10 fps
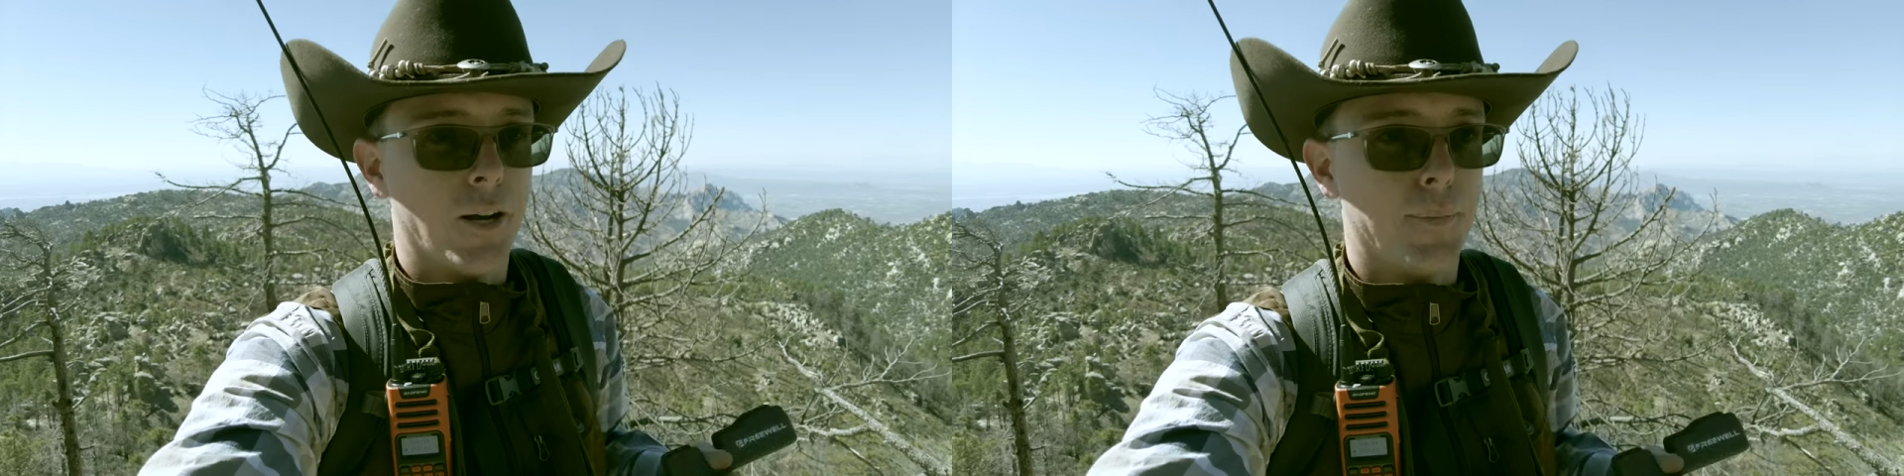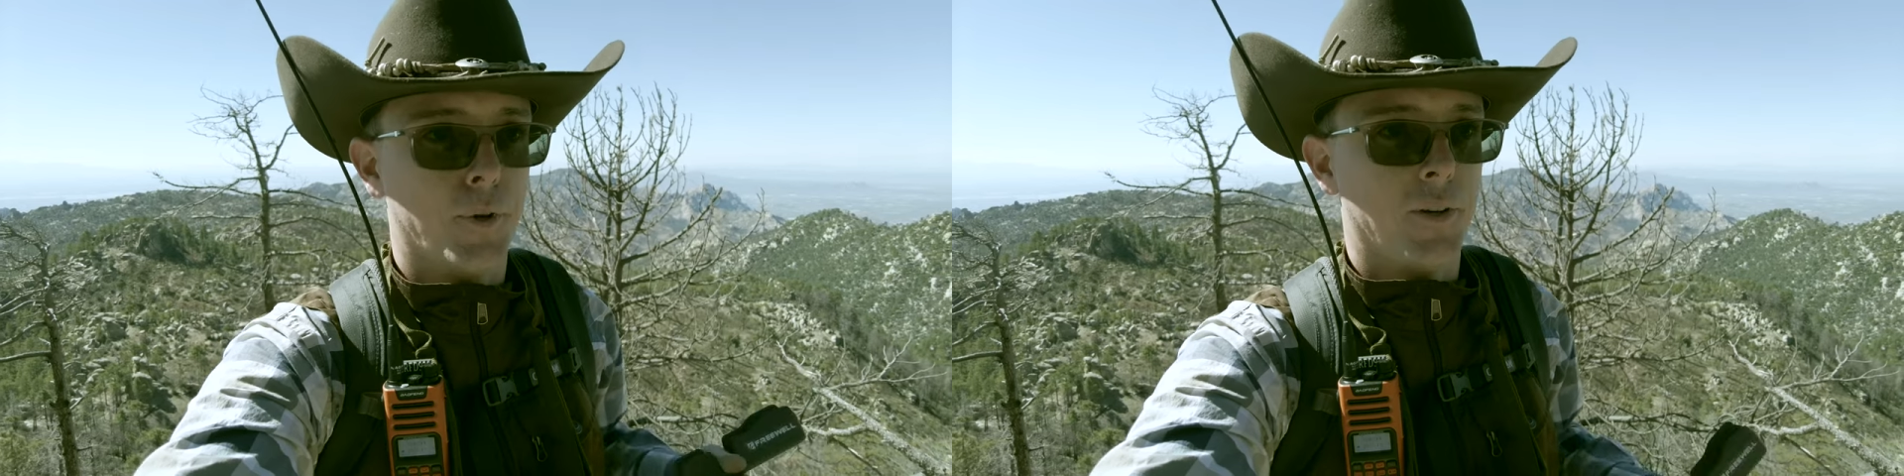
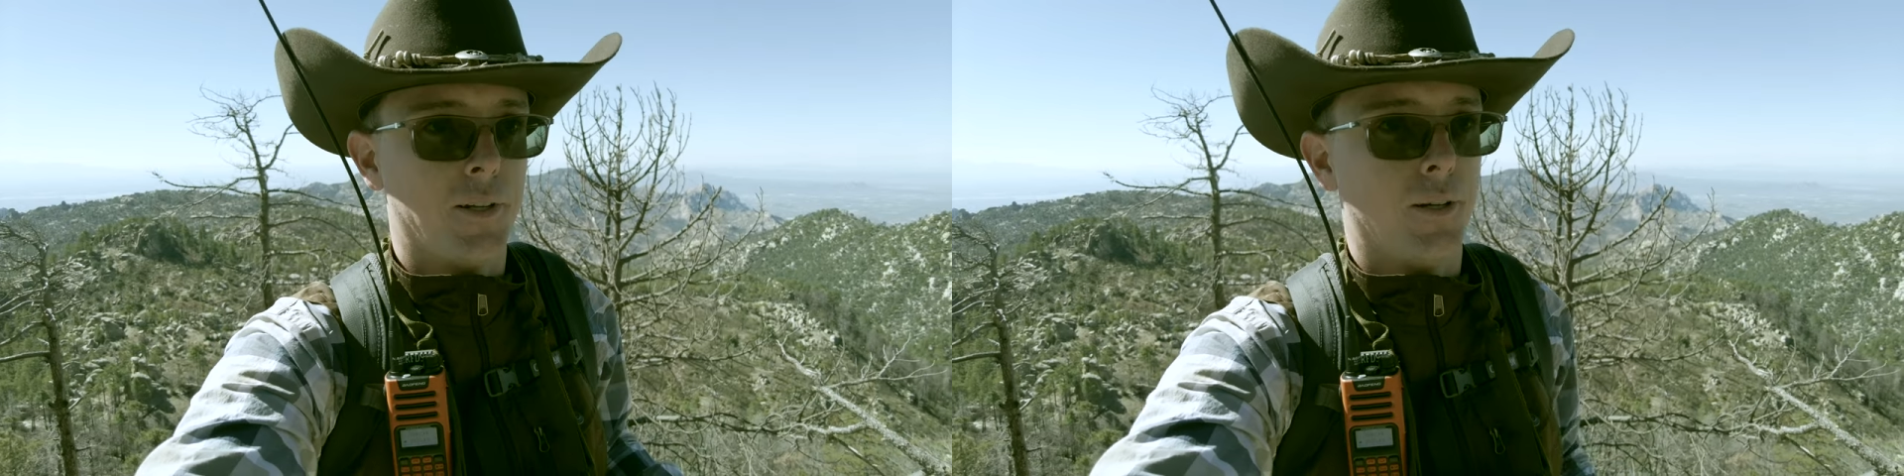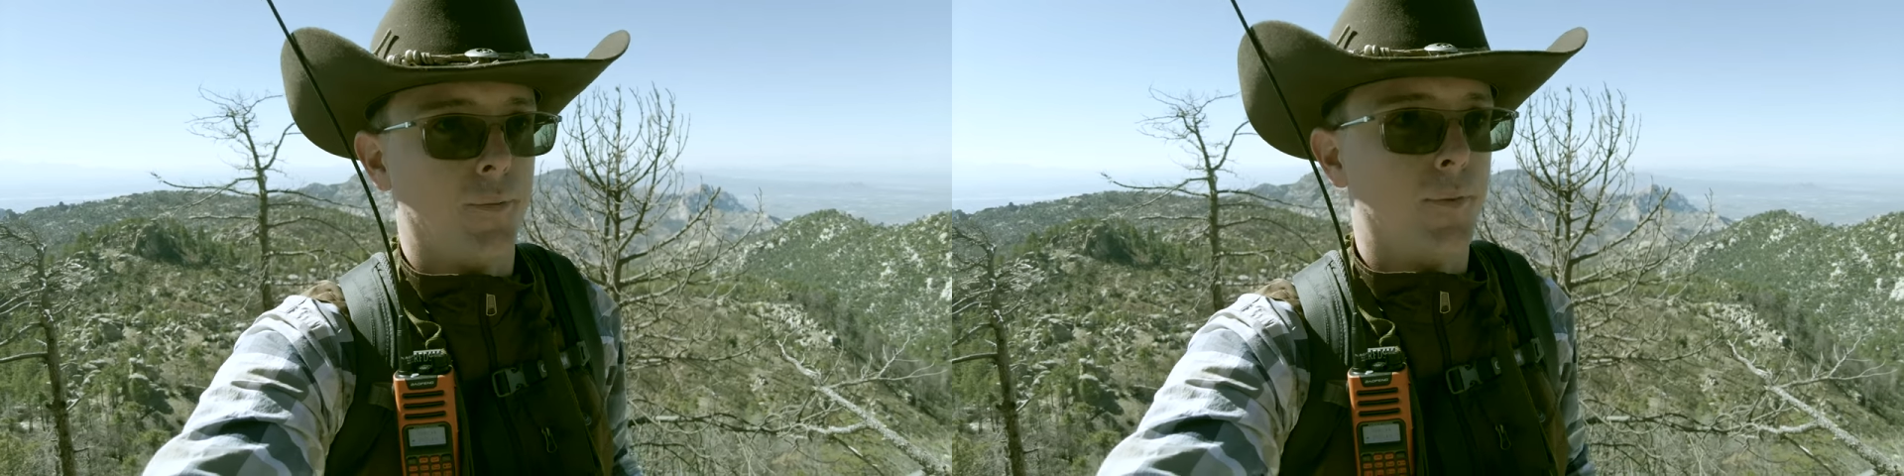
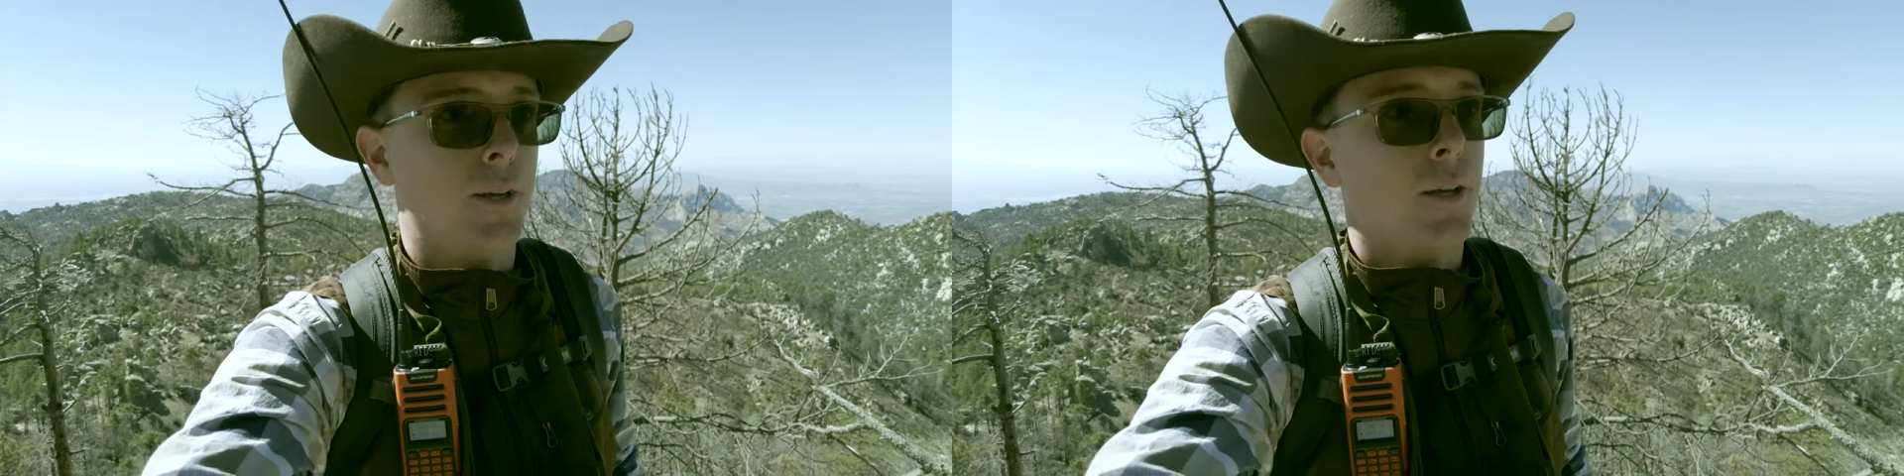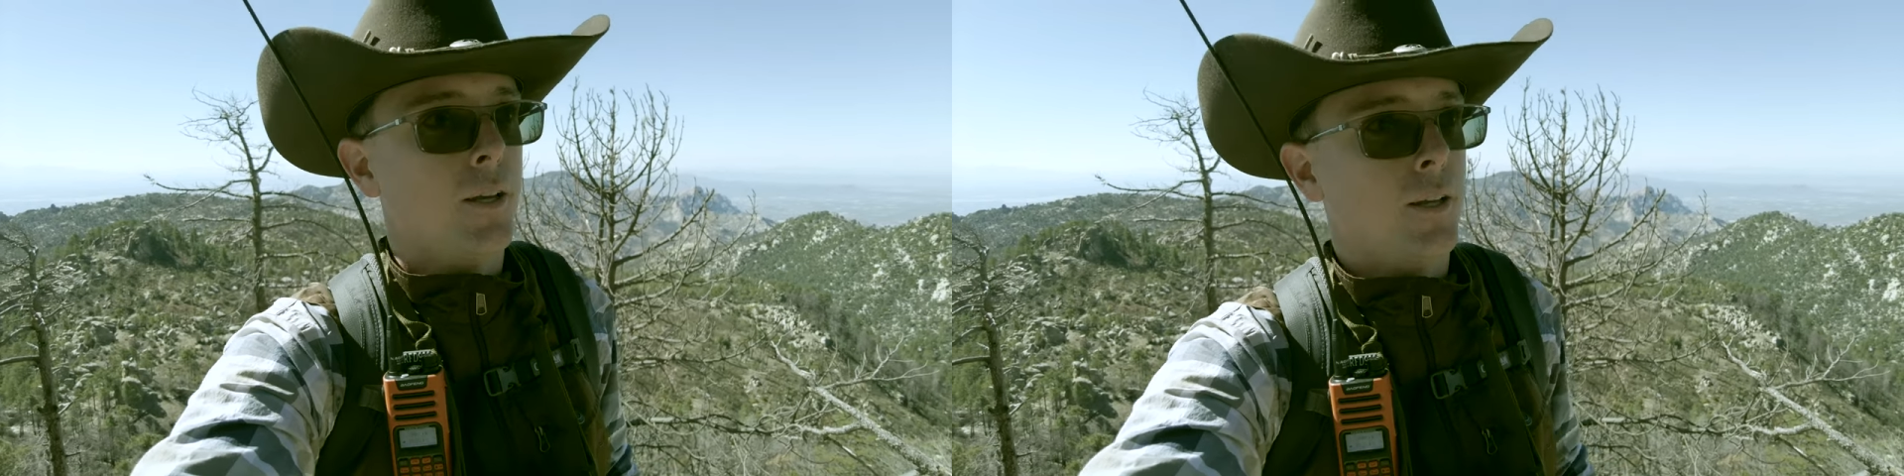upgraded them
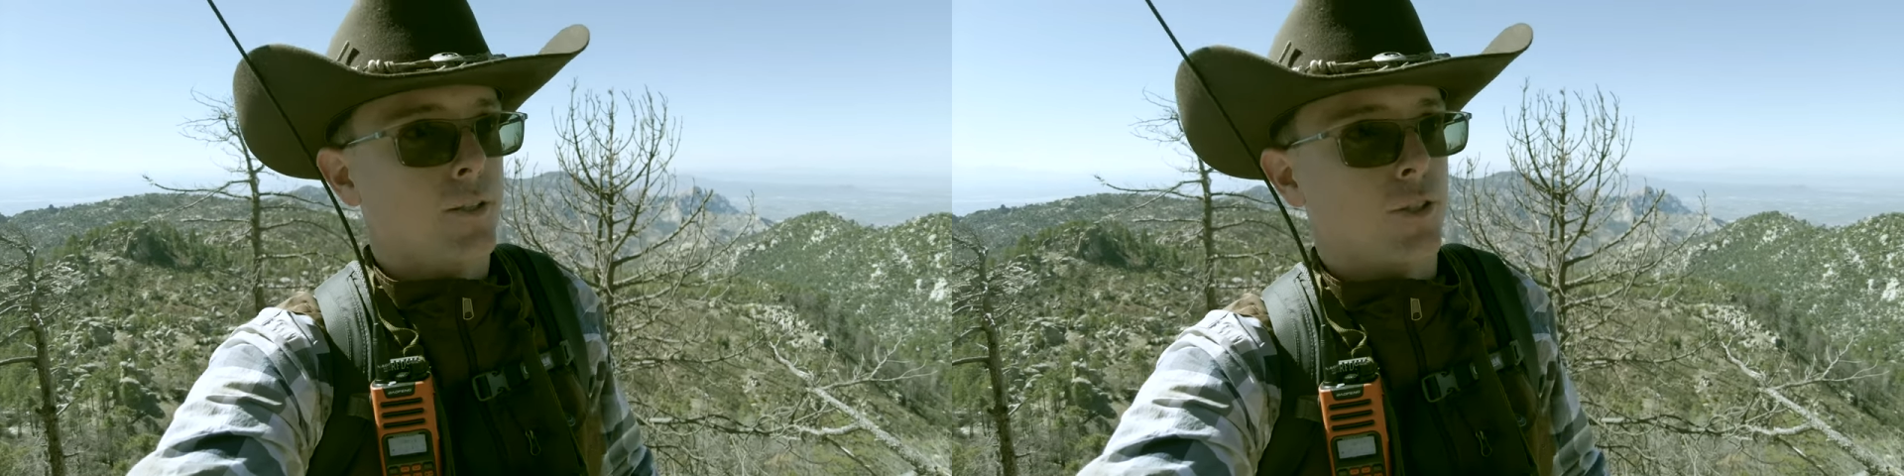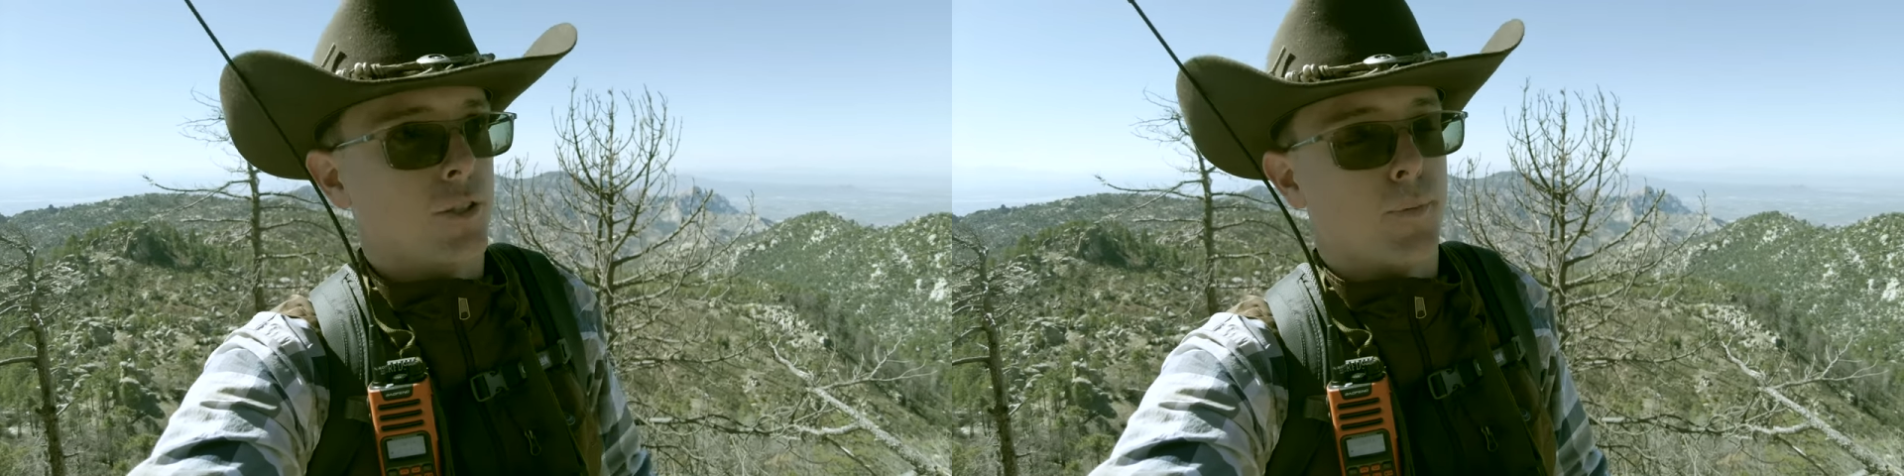
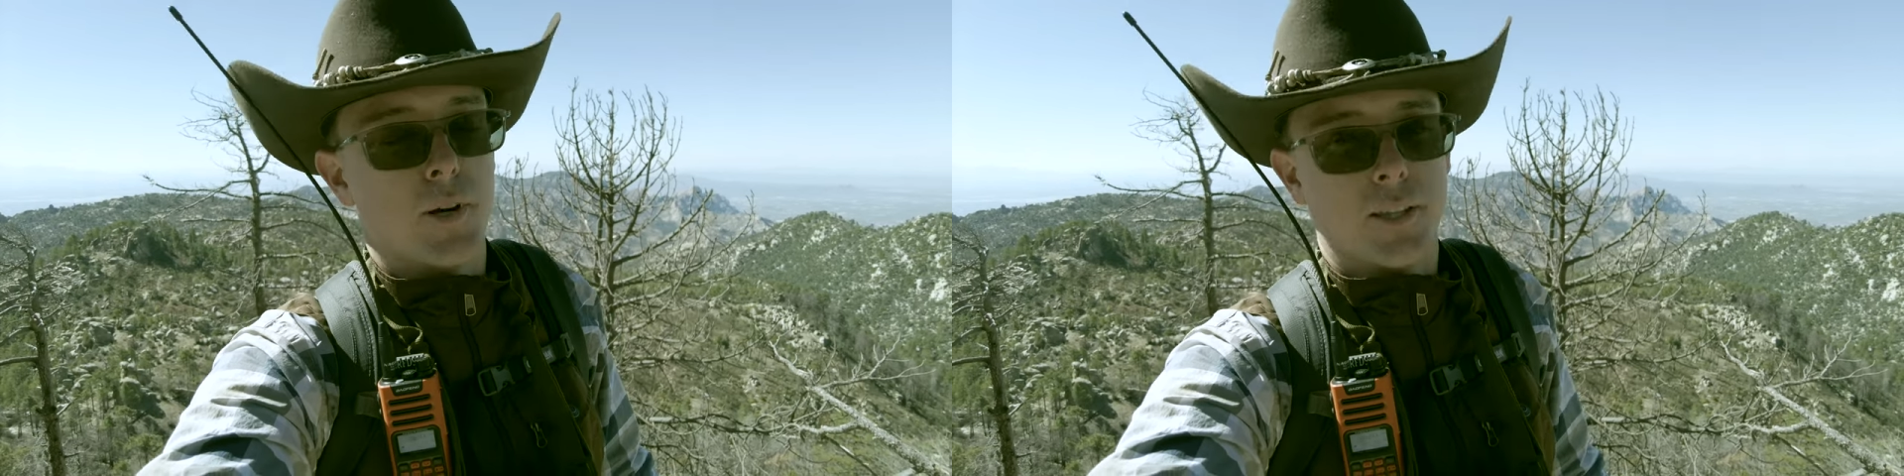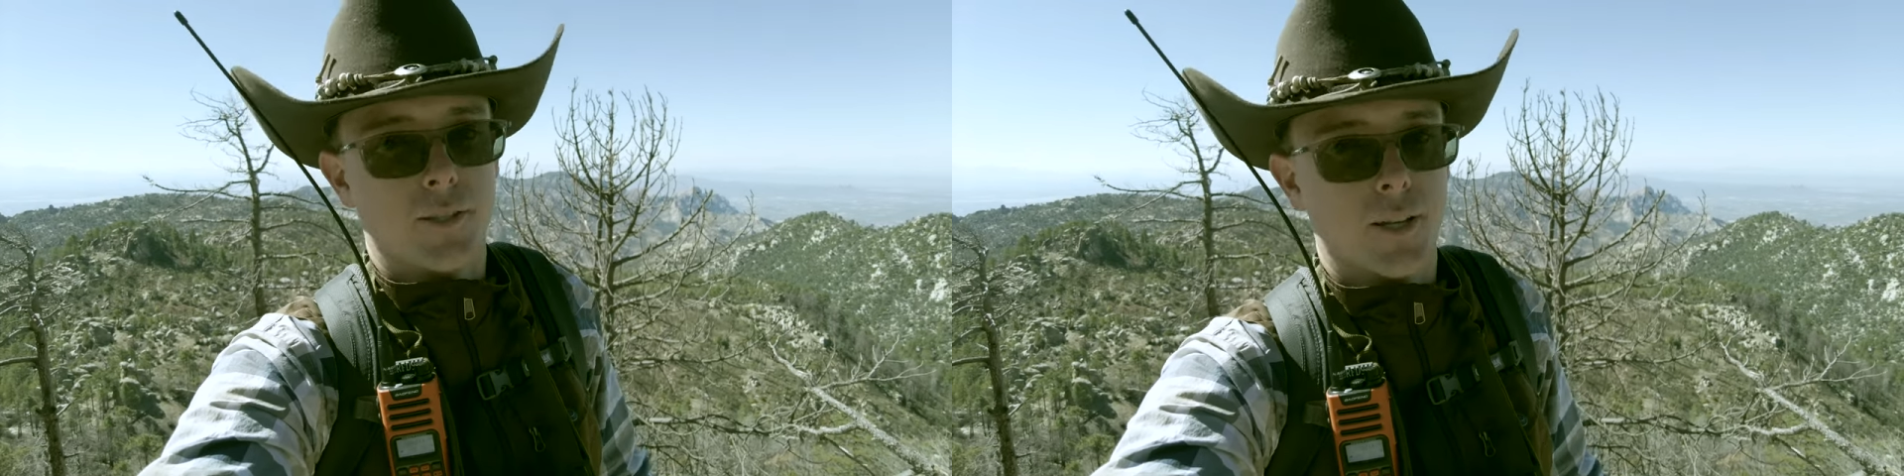just to
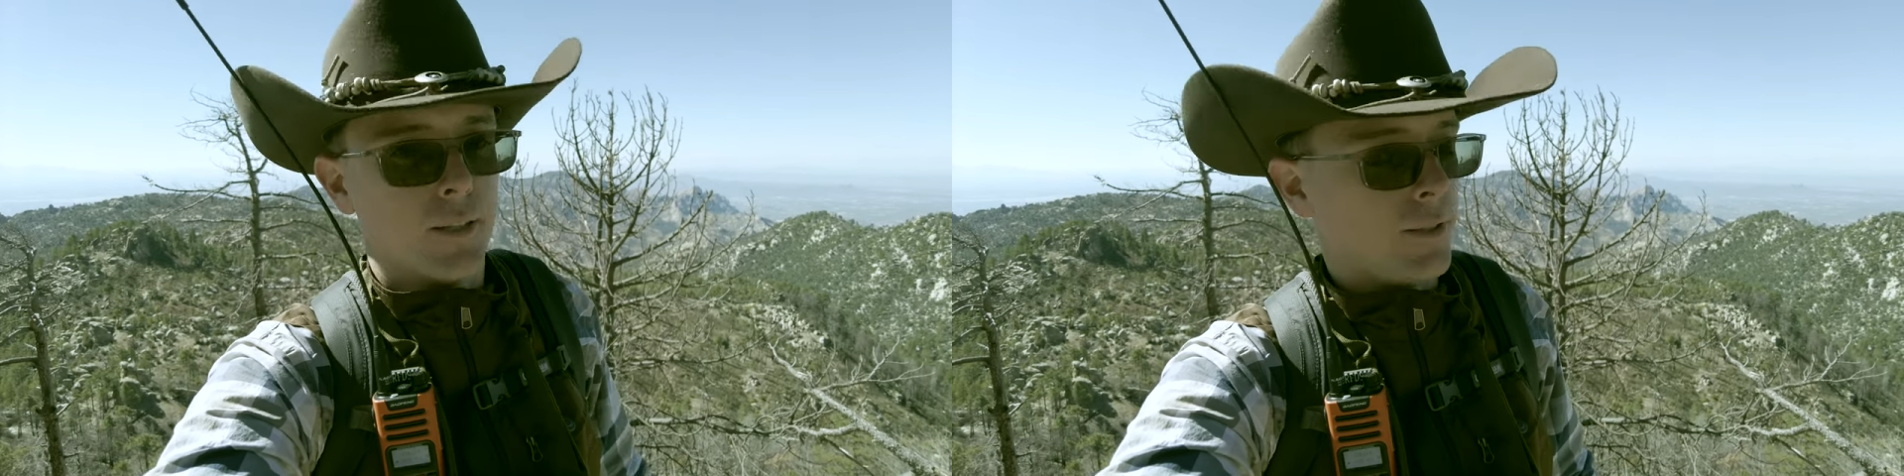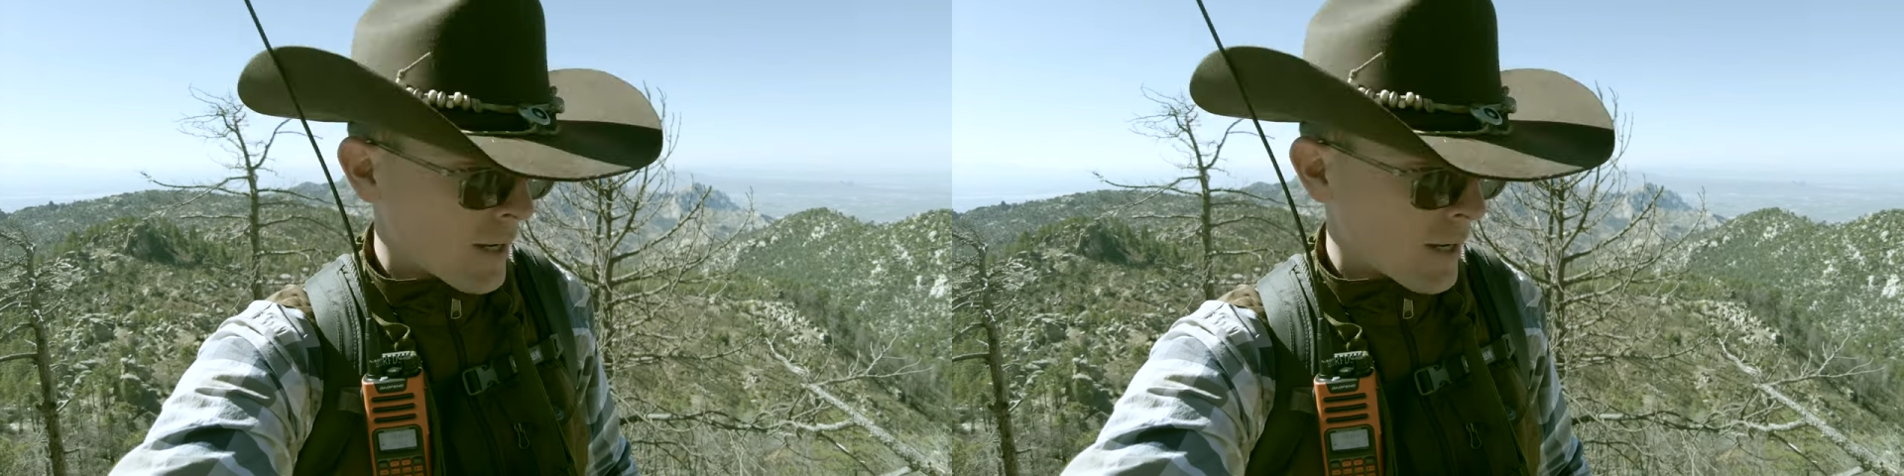break the silence.